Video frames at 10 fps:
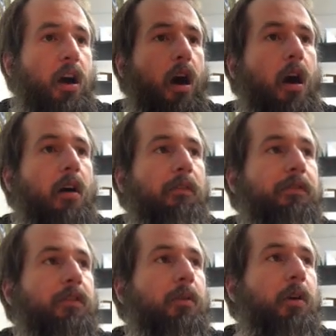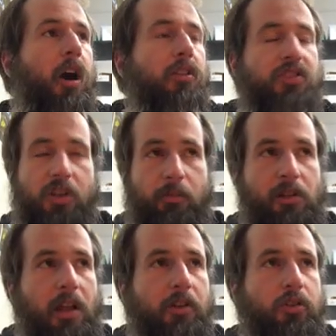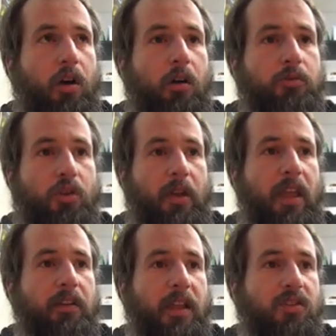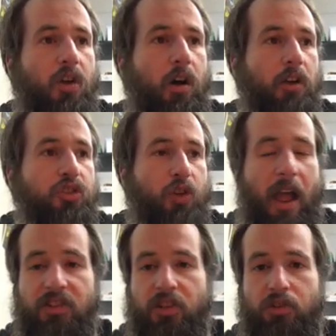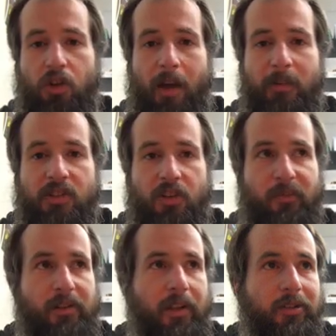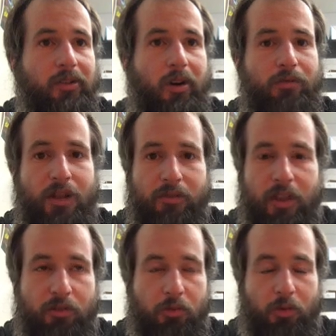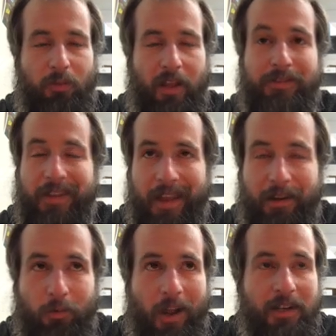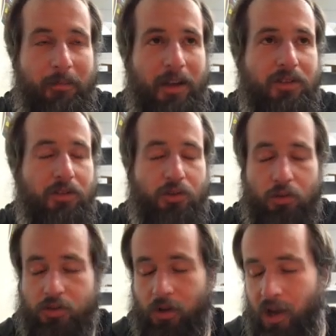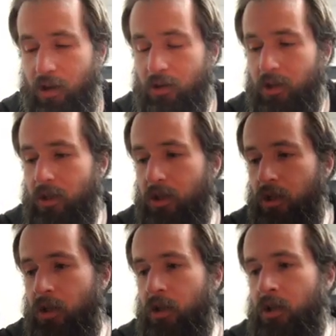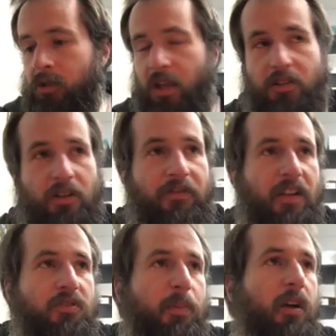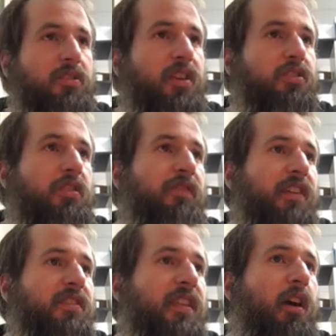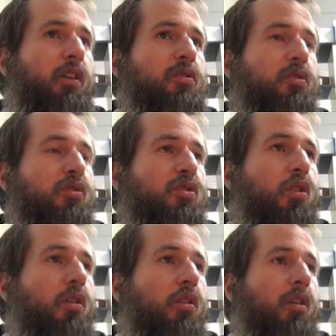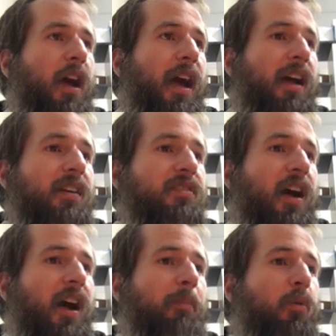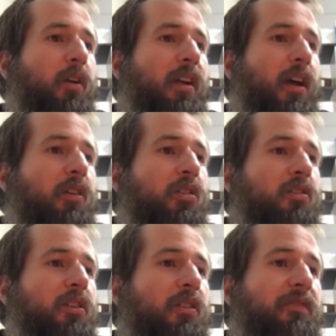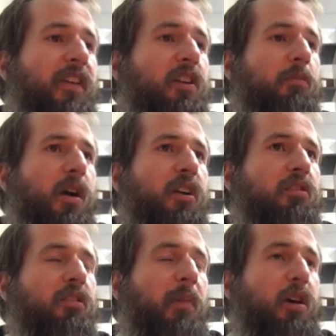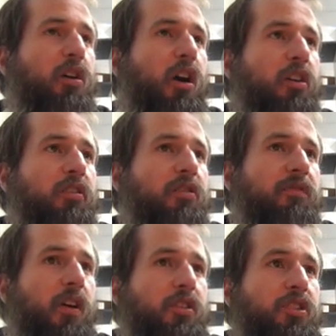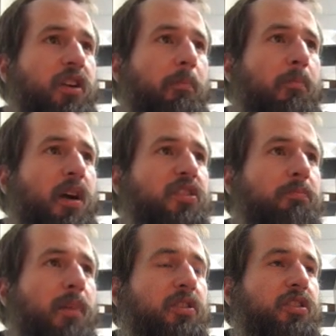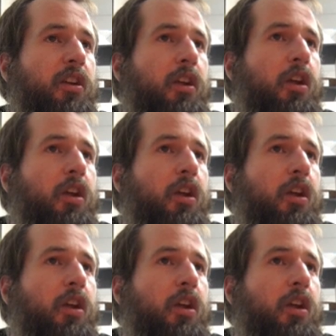of serum cholesterol. So again, they saw a drastic drop in serum cholesterol whenever they replaced in a randomized controlled trial saturated fats with polyunsaturated fats. And they also saw, as I pointed out earlier, fatal myocardial infarction, a much, much